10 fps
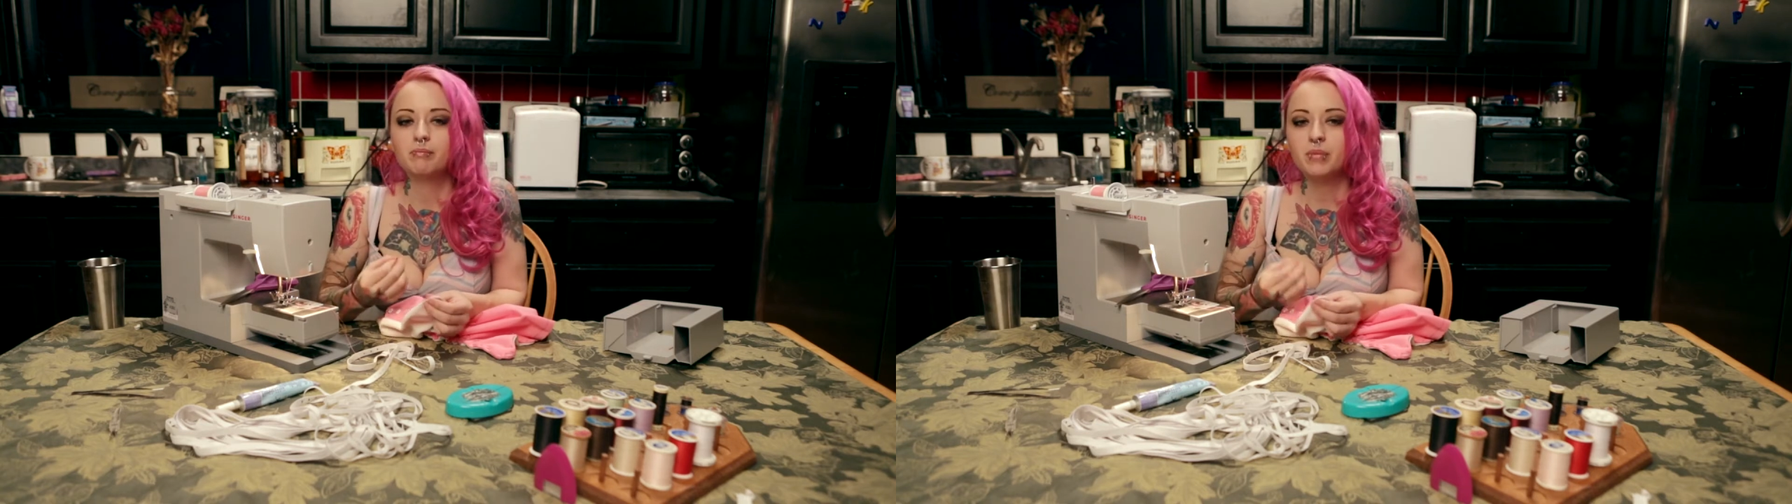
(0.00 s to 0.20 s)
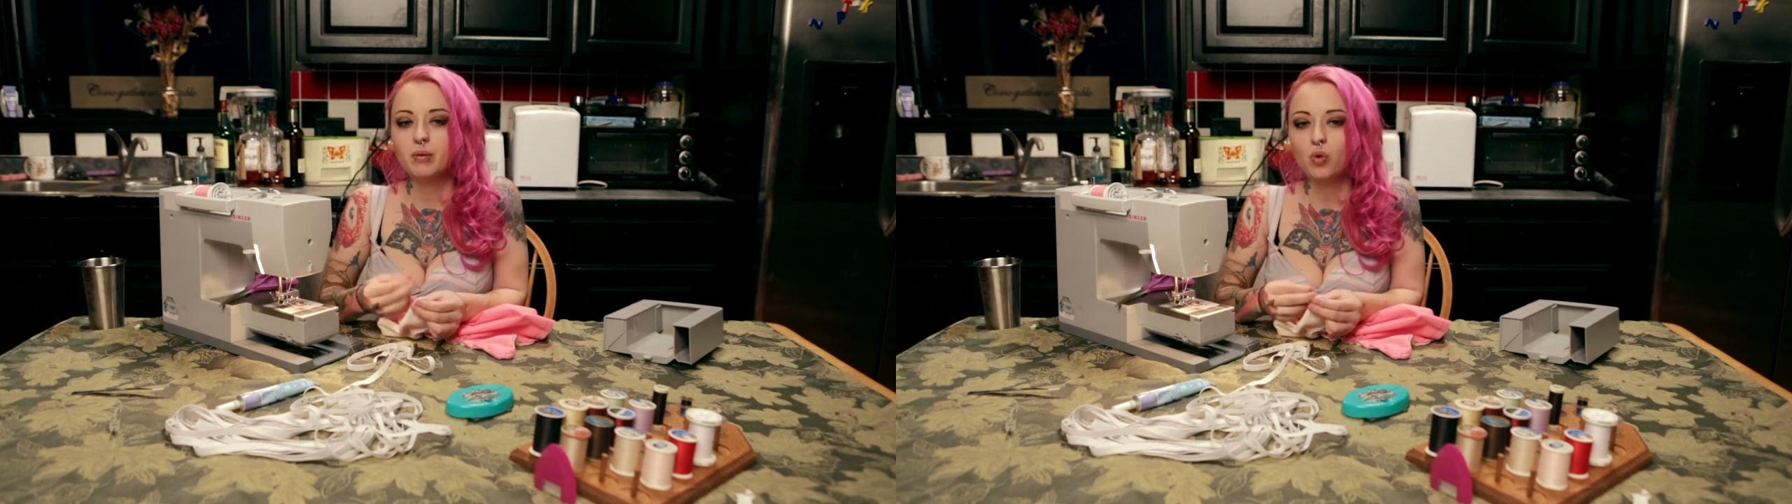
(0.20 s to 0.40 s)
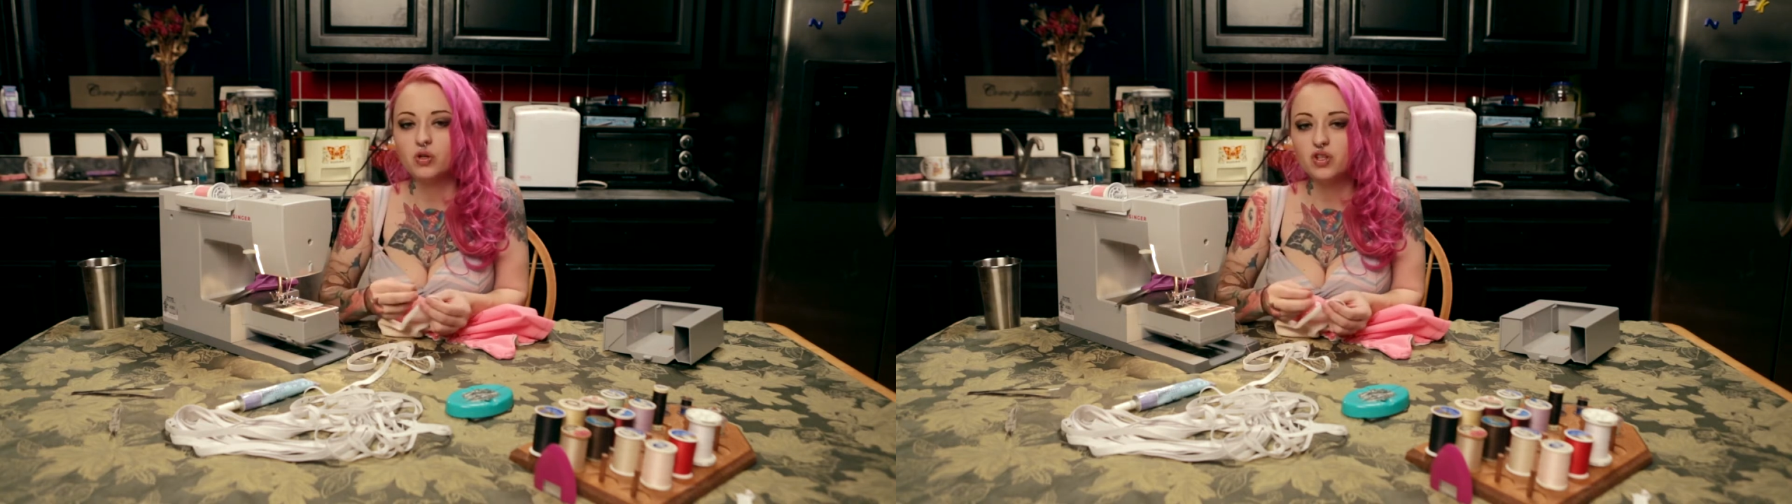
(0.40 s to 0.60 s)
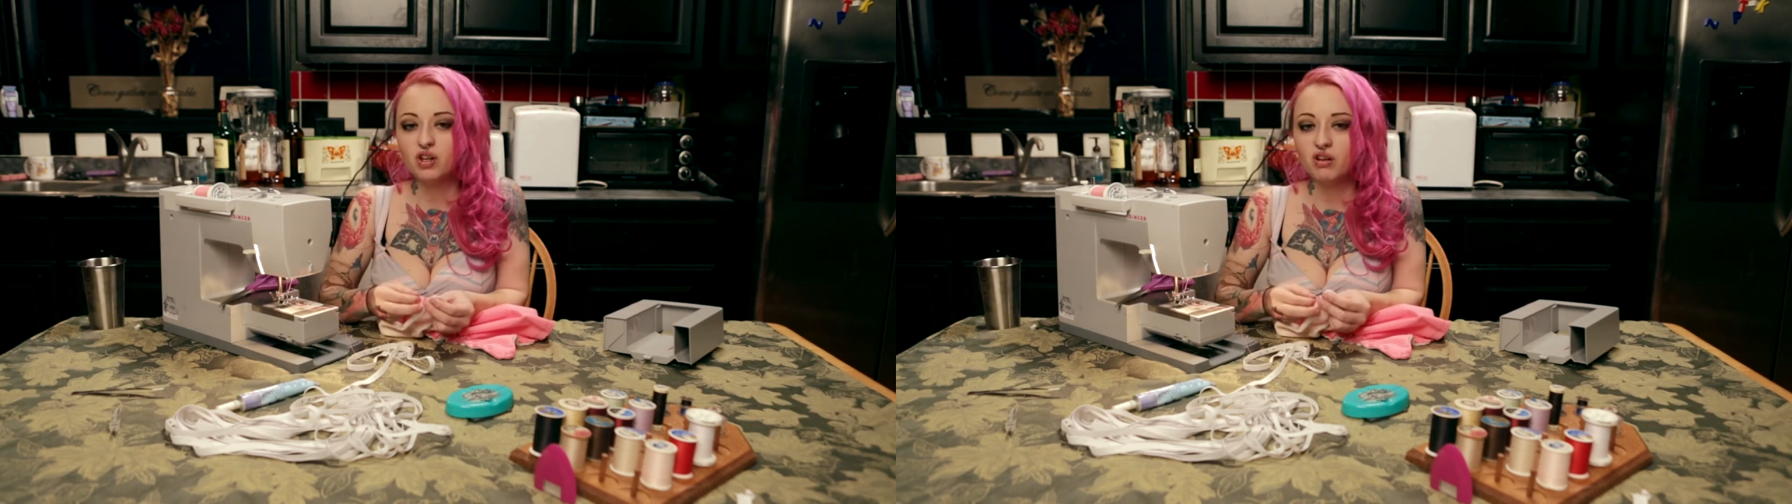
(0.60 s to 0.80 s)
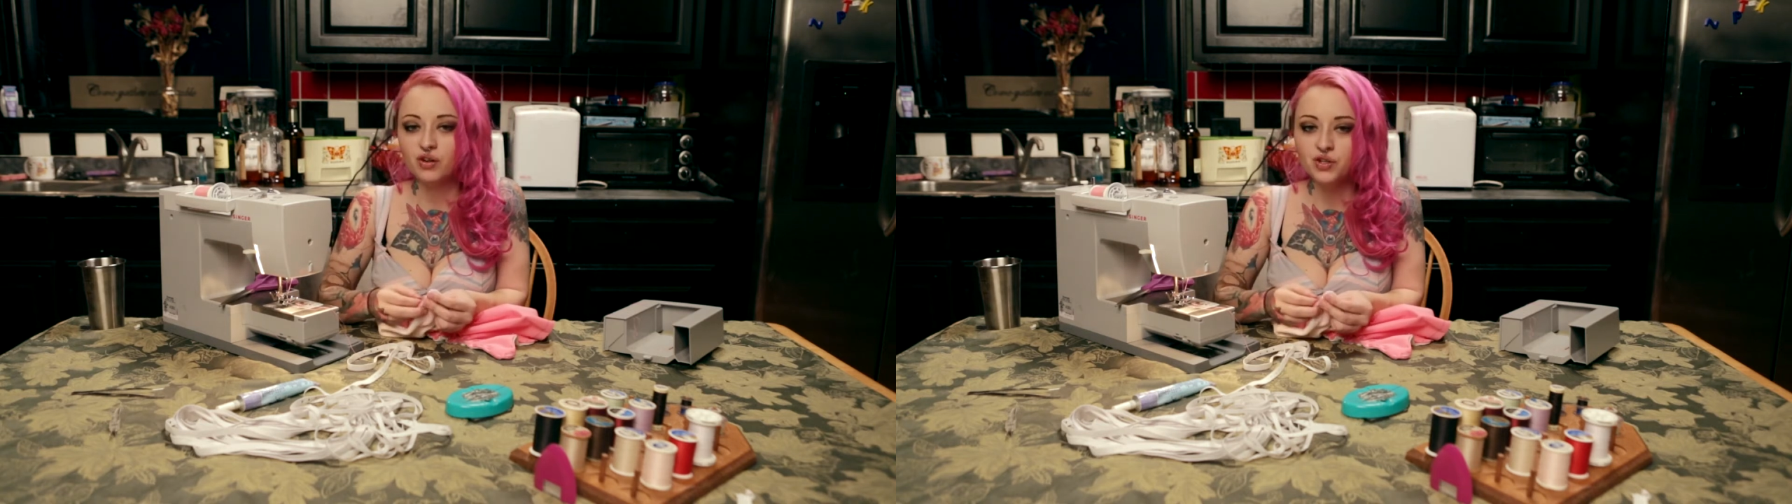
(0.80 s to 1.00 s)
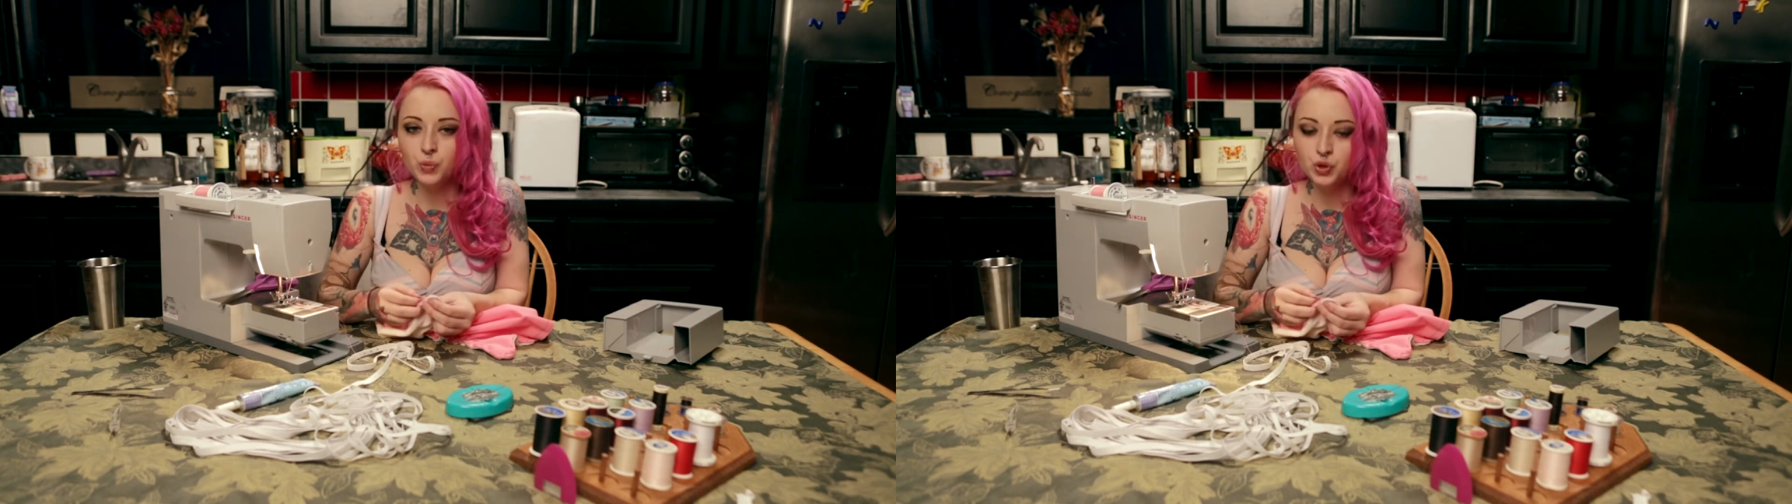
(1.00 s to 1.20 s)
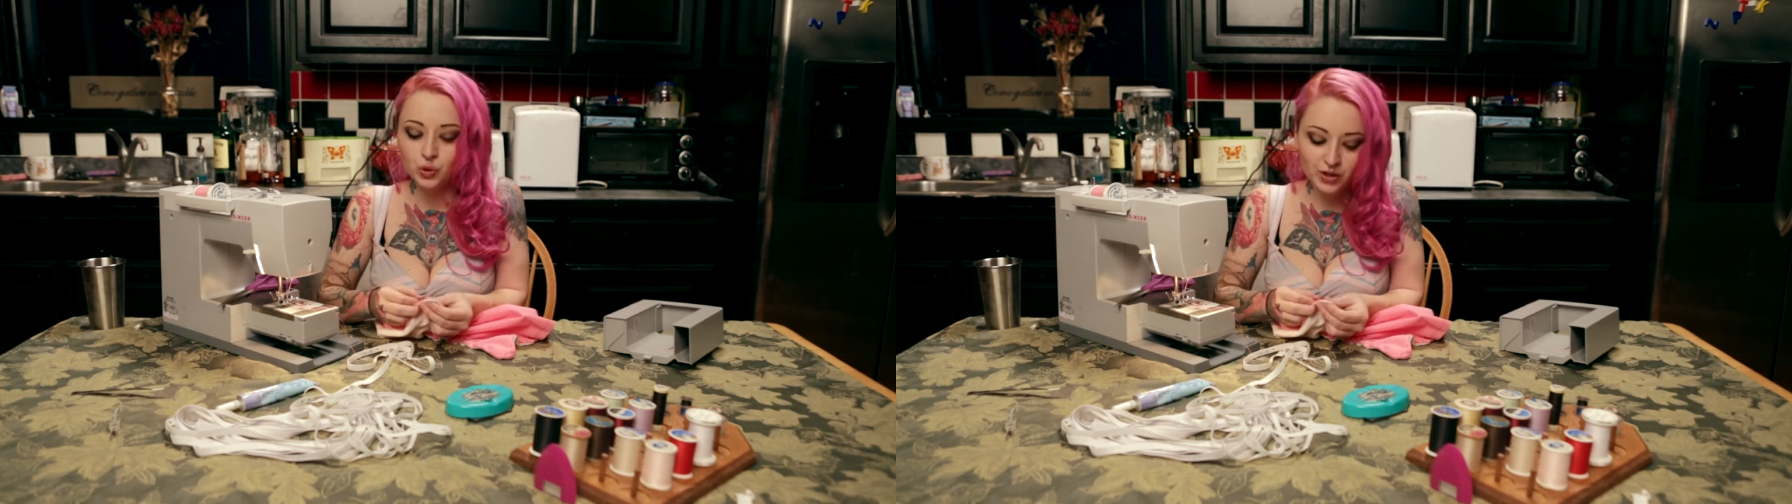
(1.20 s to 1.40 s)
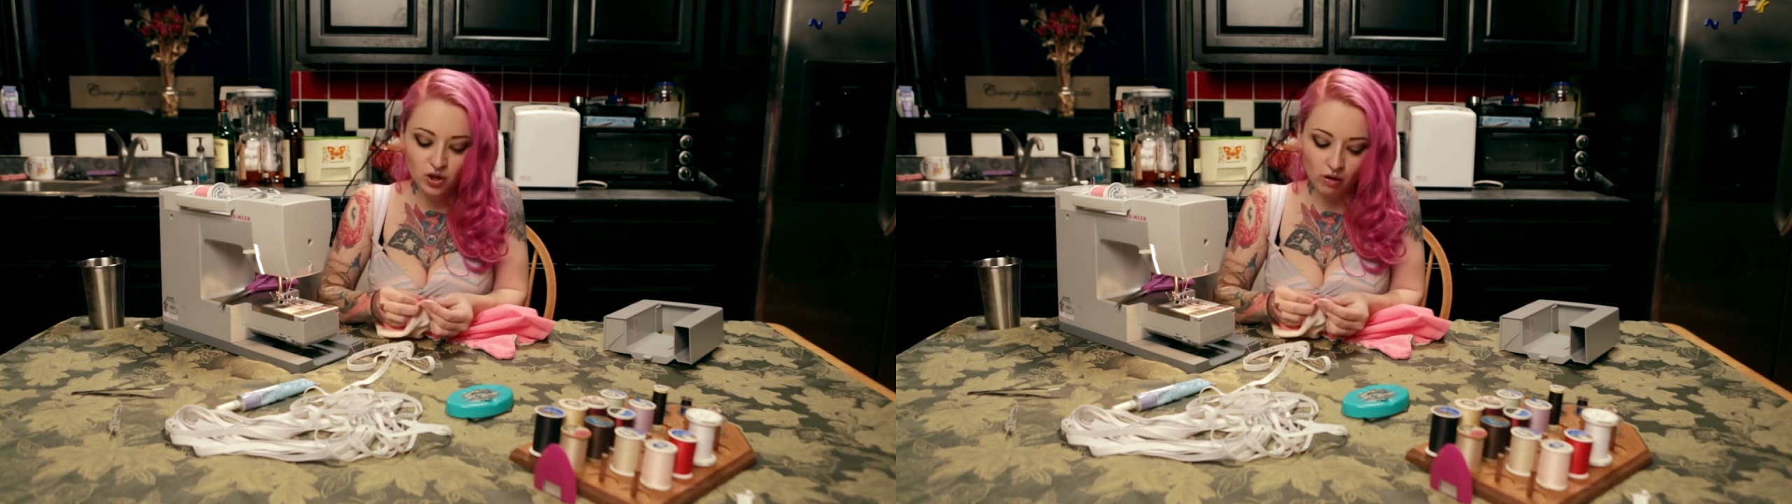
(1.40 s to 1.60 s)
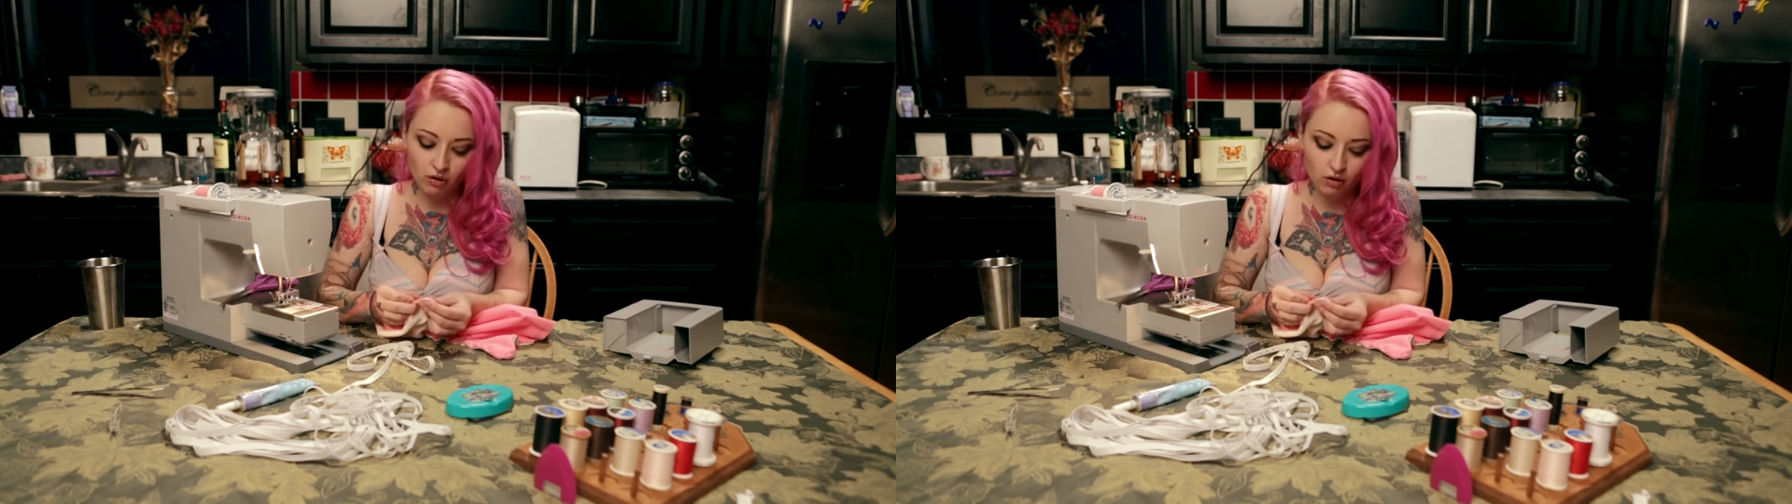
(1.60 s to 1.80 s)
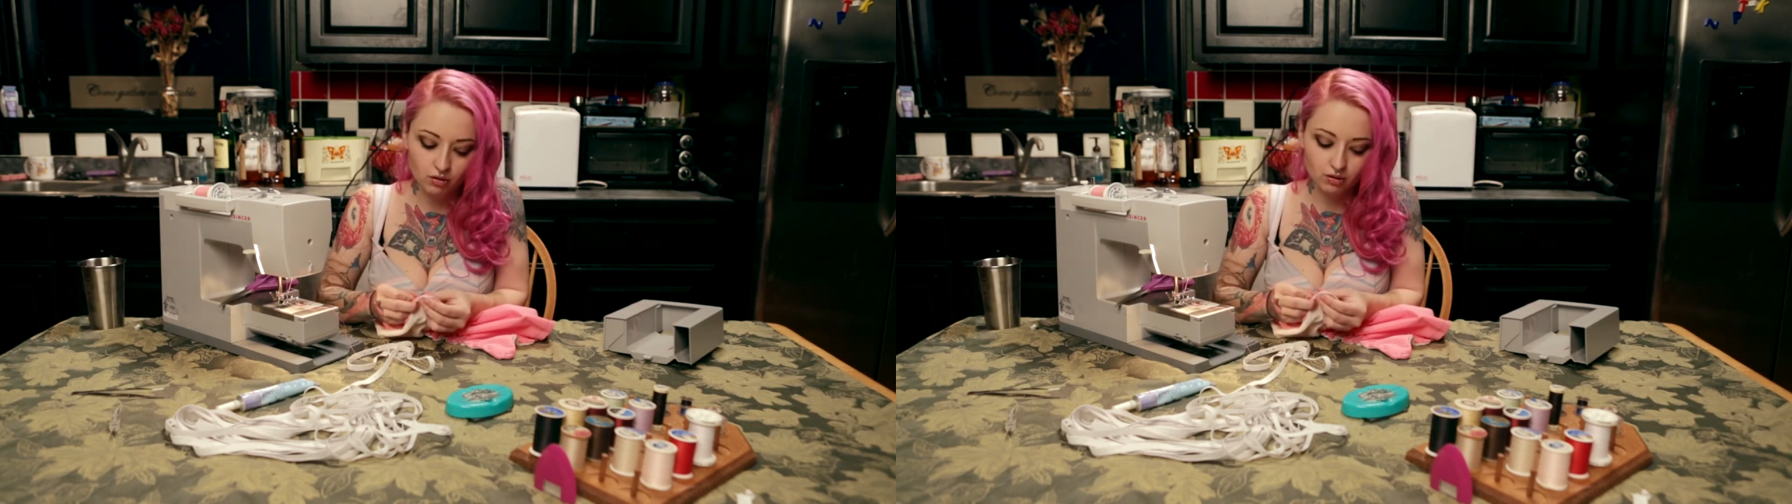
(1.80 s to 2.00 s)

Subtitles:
be more secure to each other.